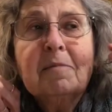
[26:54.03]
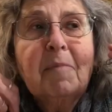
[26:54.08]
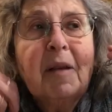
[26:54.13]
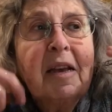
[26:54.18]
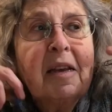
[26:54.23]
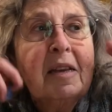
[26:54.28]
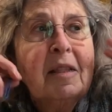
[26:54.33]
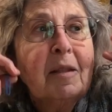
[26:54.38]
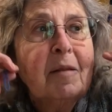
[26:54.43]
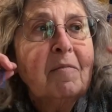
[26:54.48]

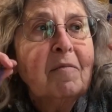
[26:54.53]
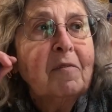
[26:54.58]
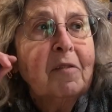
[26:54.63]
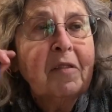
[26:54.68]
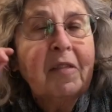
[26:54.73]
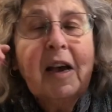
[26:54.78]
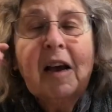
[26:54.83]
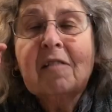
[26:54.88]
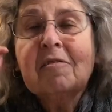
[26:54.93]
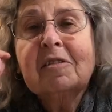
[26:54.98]
making them for
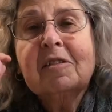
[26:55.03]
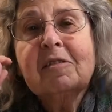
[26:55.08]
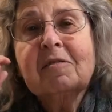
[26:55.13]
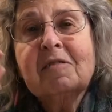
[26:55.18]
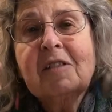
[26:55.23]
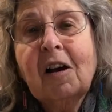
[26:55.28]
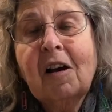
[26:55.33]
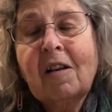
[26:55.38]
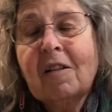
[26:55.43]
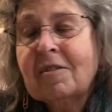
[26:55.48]
thousands of
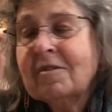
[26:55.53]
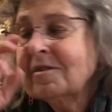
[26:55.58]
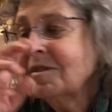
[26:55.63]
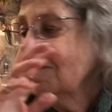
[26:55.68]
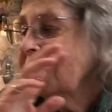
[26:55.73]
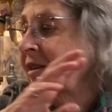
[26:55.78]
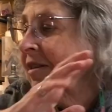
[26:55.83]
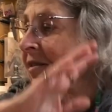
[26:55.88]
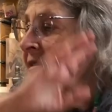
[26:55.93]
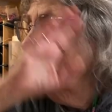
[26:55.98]
dollars
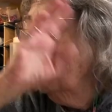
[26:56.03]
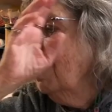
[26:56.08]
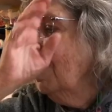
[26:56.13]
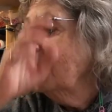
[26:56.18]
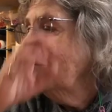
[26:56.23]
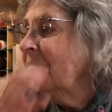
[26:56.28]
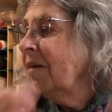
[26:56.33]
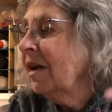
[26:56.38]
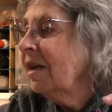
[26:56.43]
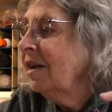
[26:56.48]
and
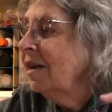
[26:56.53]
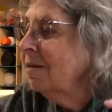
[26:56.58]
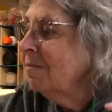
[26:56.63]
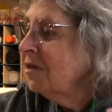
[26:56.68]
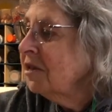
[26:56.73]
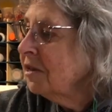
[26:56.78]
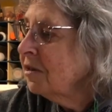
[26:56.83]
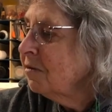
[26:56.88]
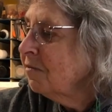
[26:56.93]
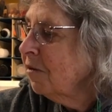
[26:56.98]
I'm making them
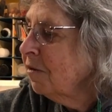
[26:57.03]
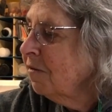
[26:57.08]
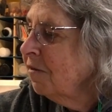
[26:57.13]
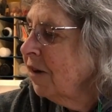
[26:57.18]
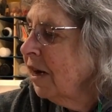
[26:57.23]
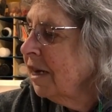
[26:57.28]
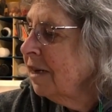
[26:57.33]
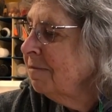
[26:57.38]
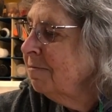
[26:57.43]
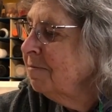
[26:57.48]
just for
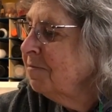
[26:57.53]
fun.